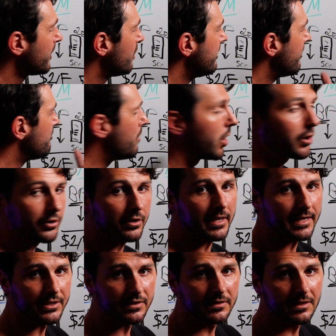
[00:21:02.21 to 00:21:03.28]
We have a partnered
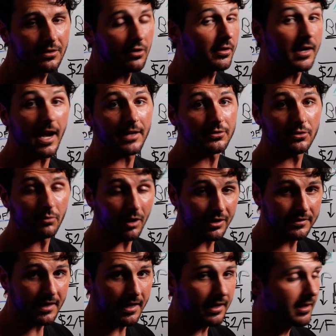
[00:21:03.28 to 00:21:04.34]
agency. They're the guys who do our
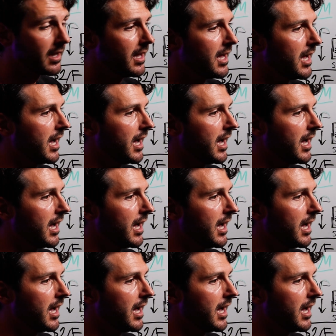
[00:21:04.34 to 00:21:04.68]
setting.